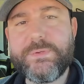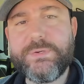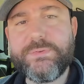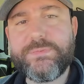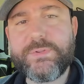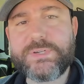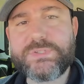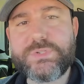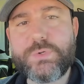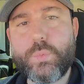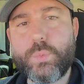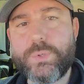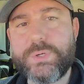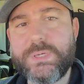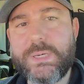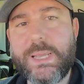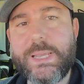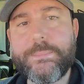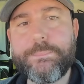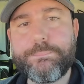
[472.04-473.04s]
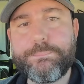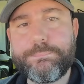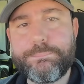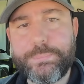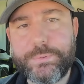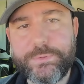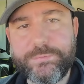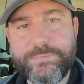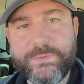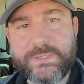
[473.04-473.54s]
of intersection were not
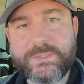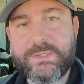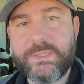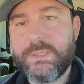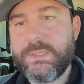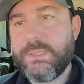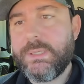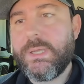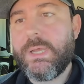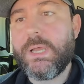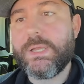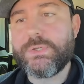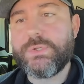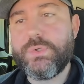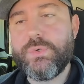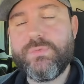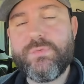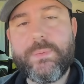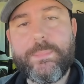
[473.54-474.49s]
perfect. Two